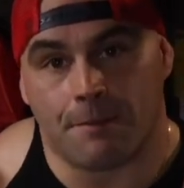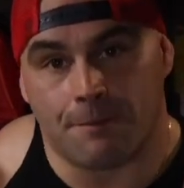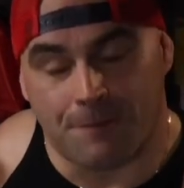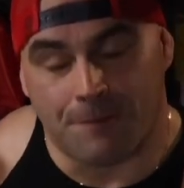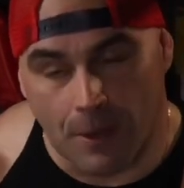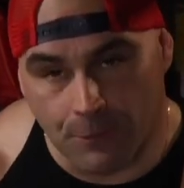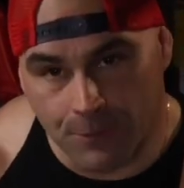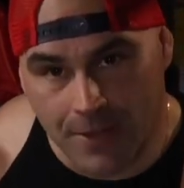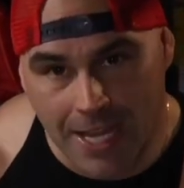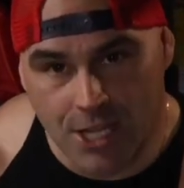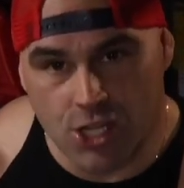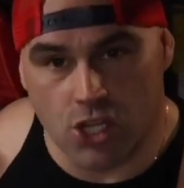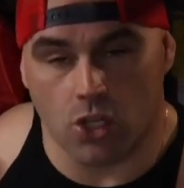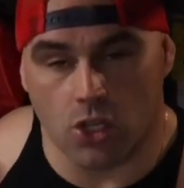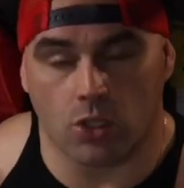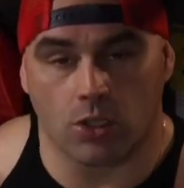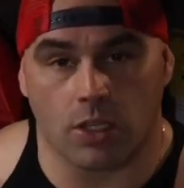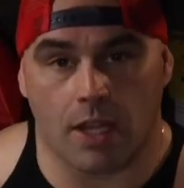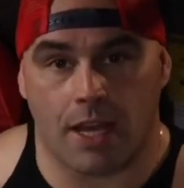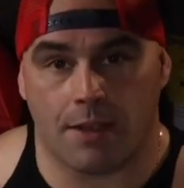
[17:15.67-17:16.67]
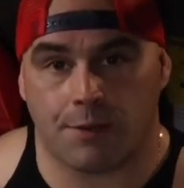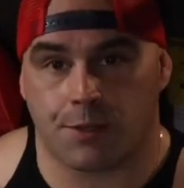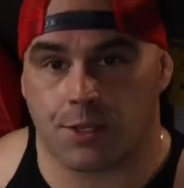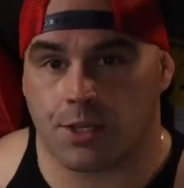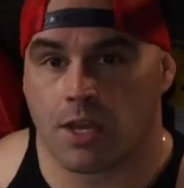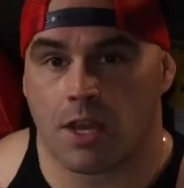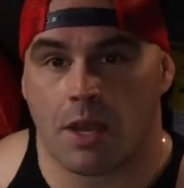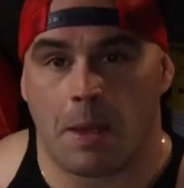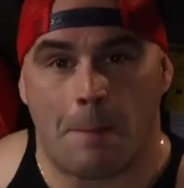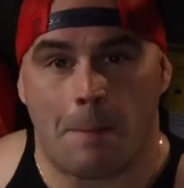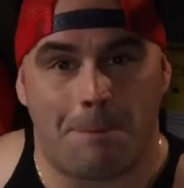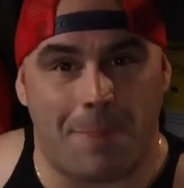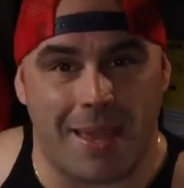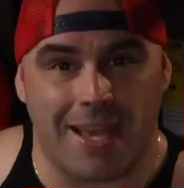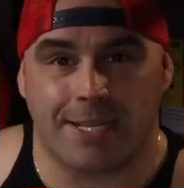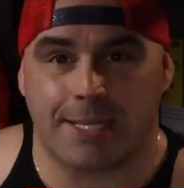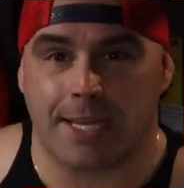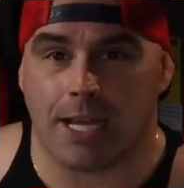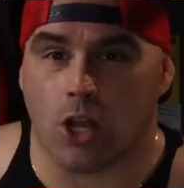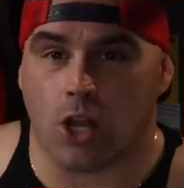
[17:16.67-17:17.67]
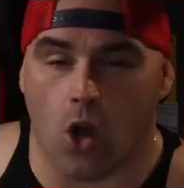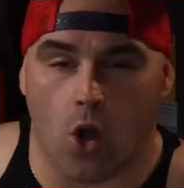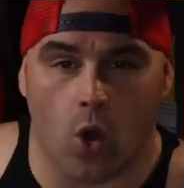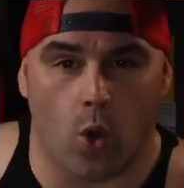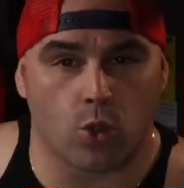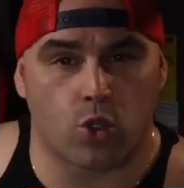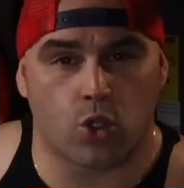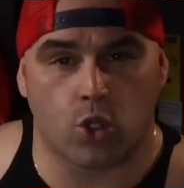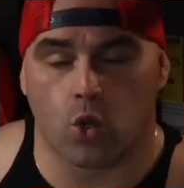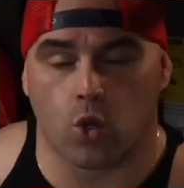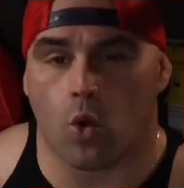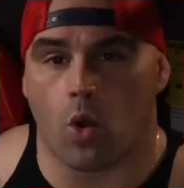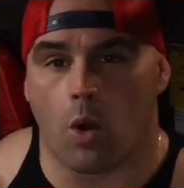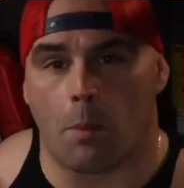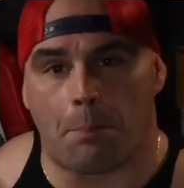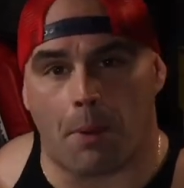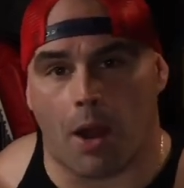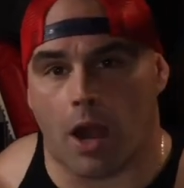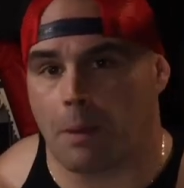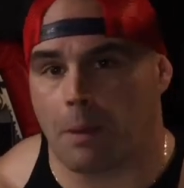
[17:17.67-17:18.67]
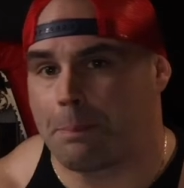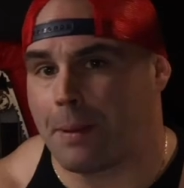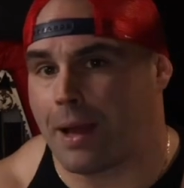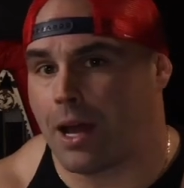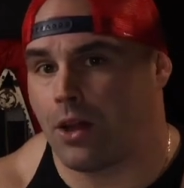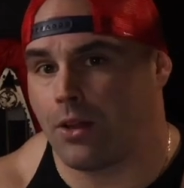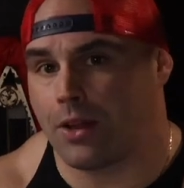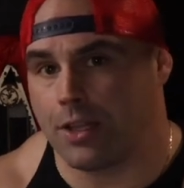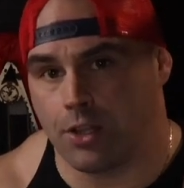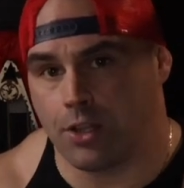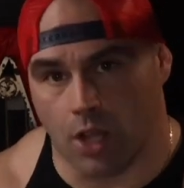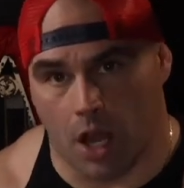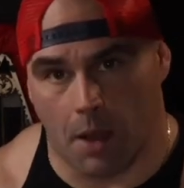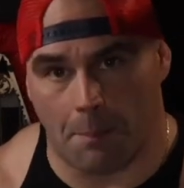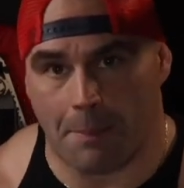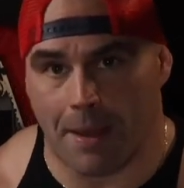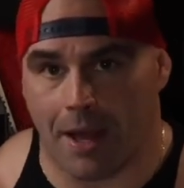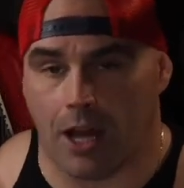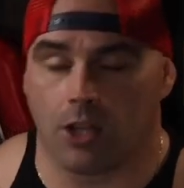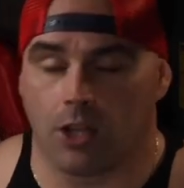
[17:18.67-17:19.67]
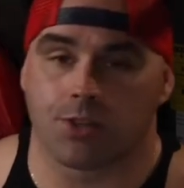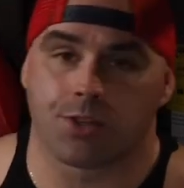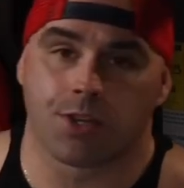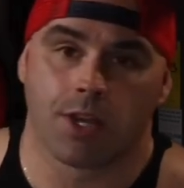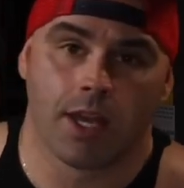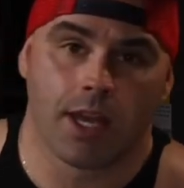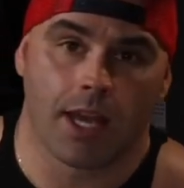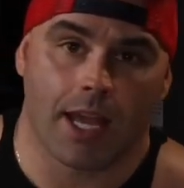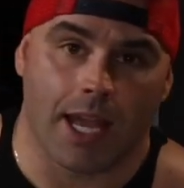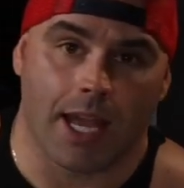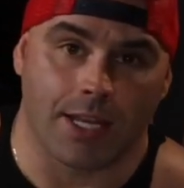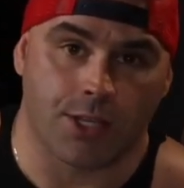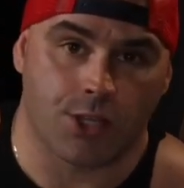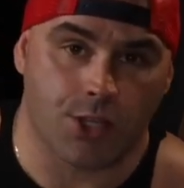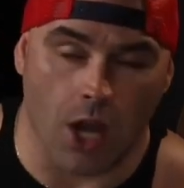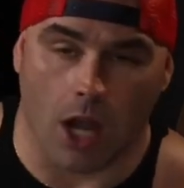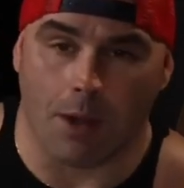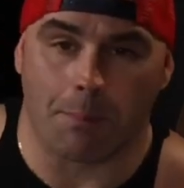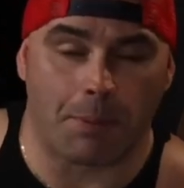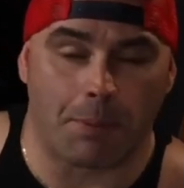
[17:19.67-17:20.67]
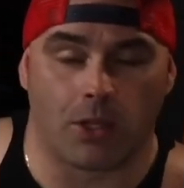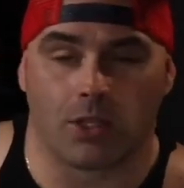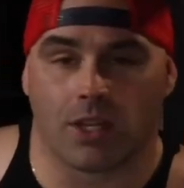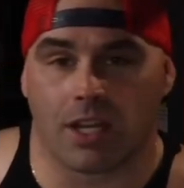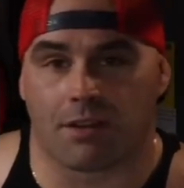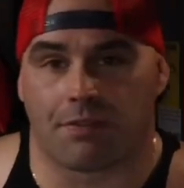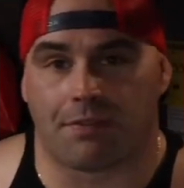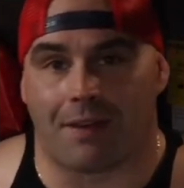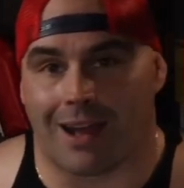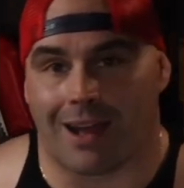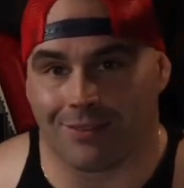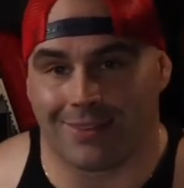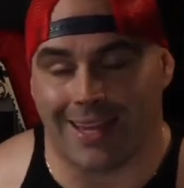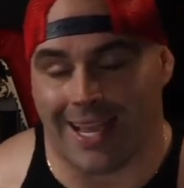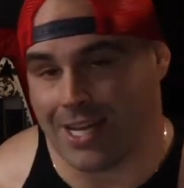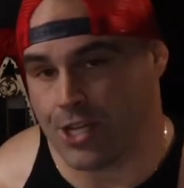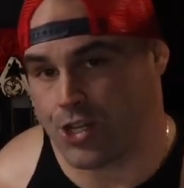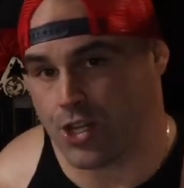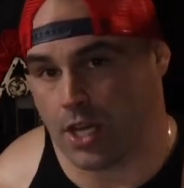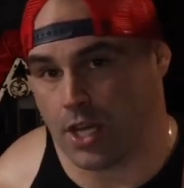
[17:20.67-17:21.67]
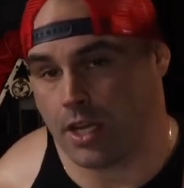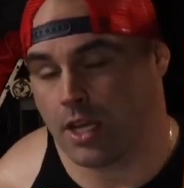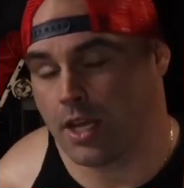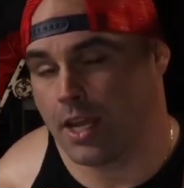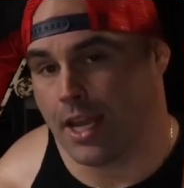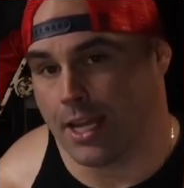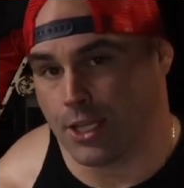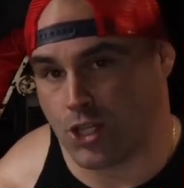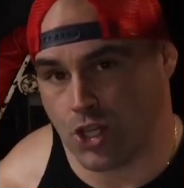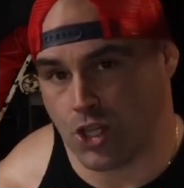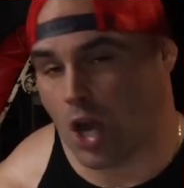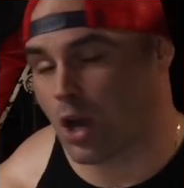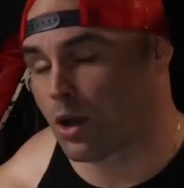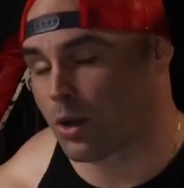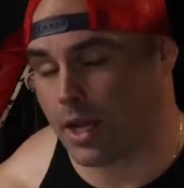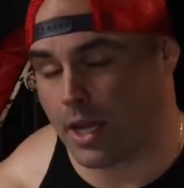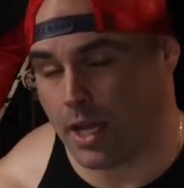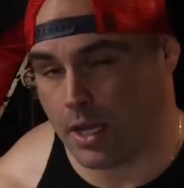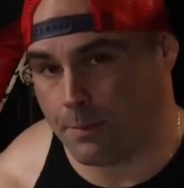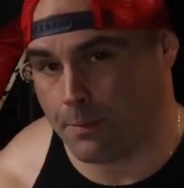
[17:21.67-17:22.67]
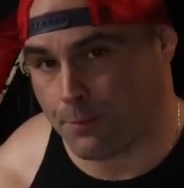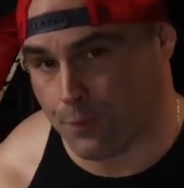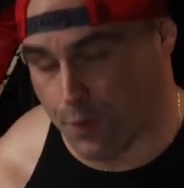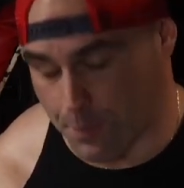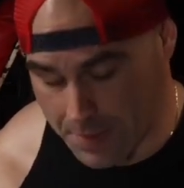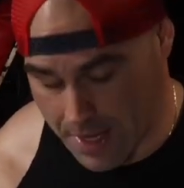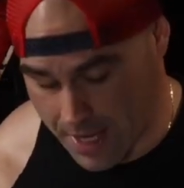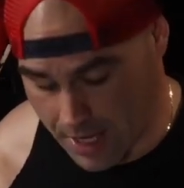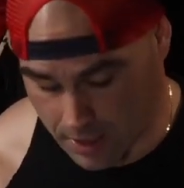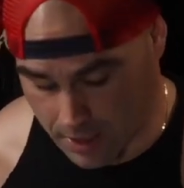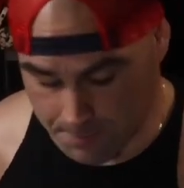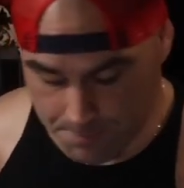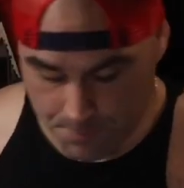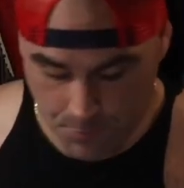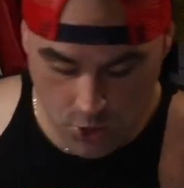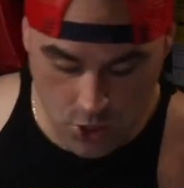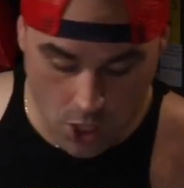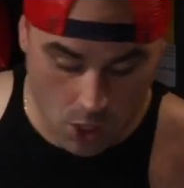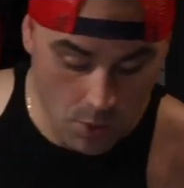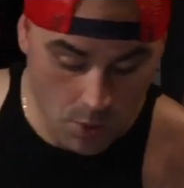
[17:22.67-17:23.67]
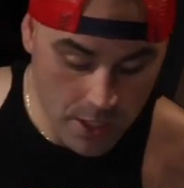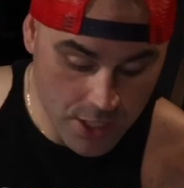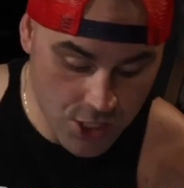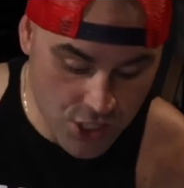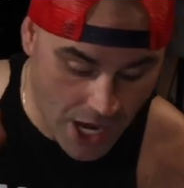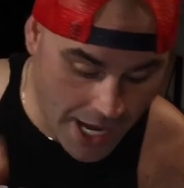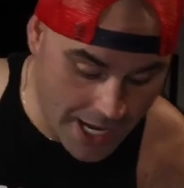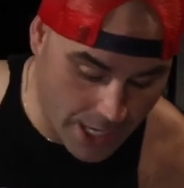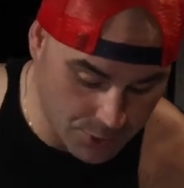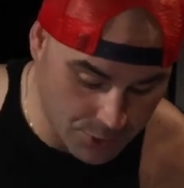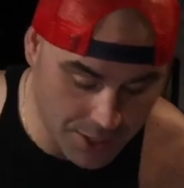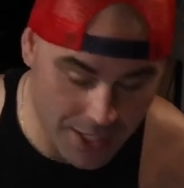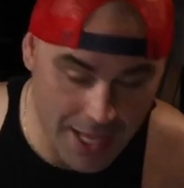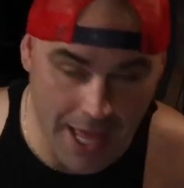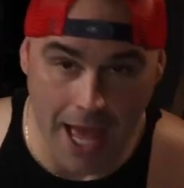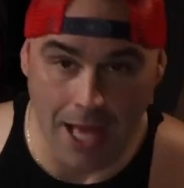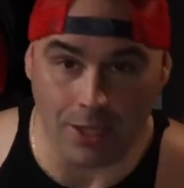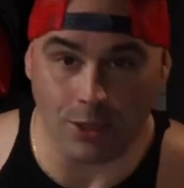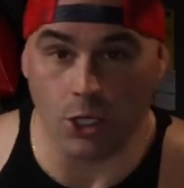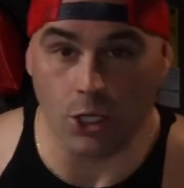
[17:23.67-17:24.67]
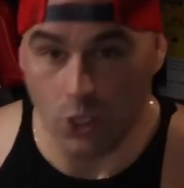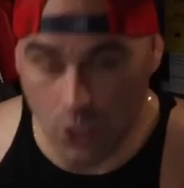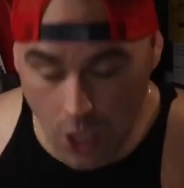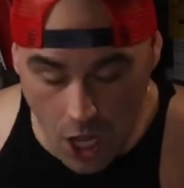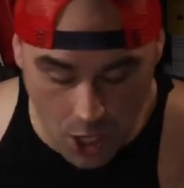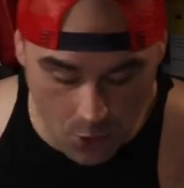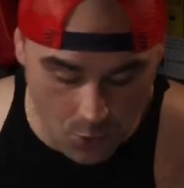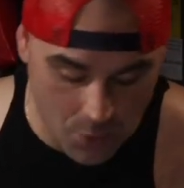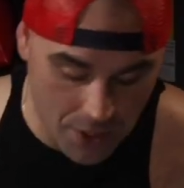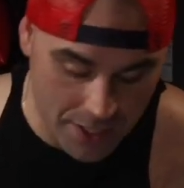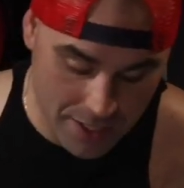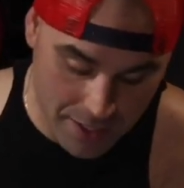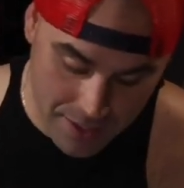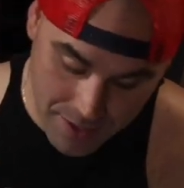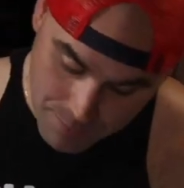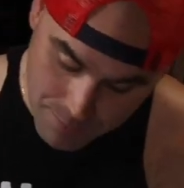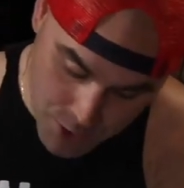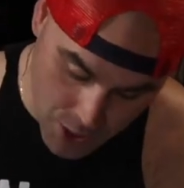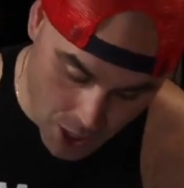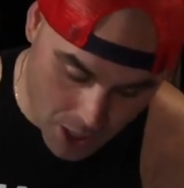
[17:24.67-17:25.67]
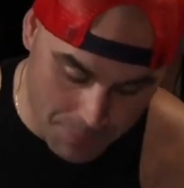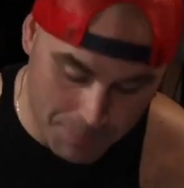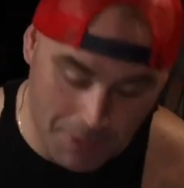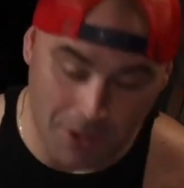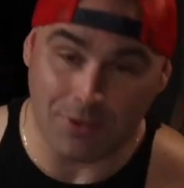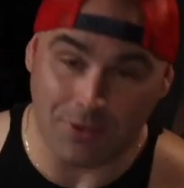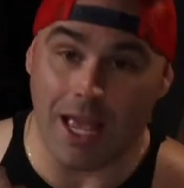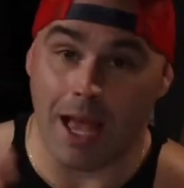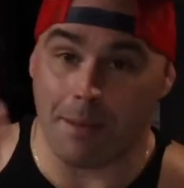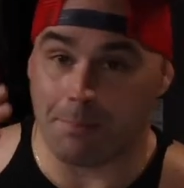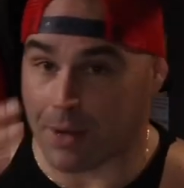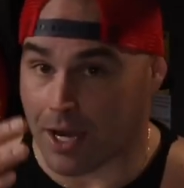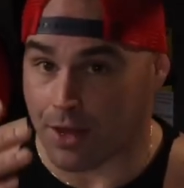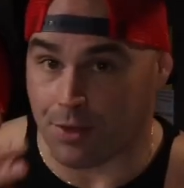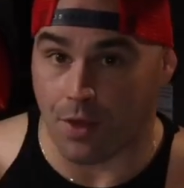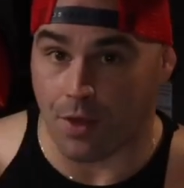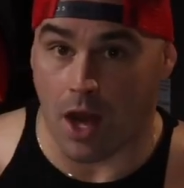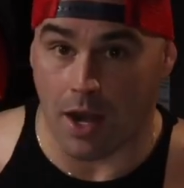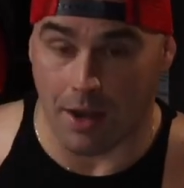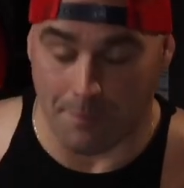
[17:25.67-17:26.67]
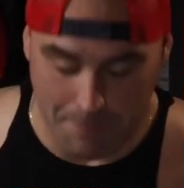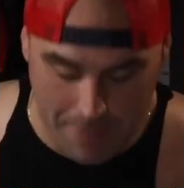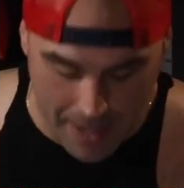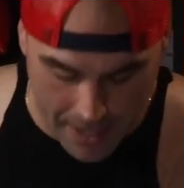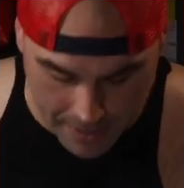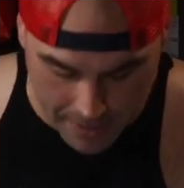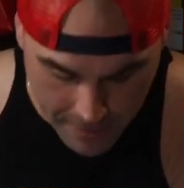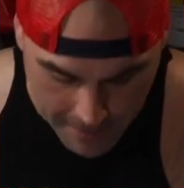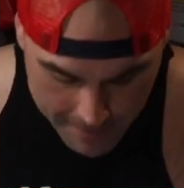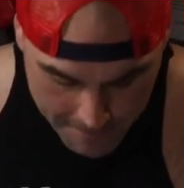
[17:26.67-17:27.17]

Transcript: foundational lifts, basic old school barbell and dumbbells, and start building a foundation and start from there. So shout out to that. Little long-winded. Sorry about that, but I thought it meant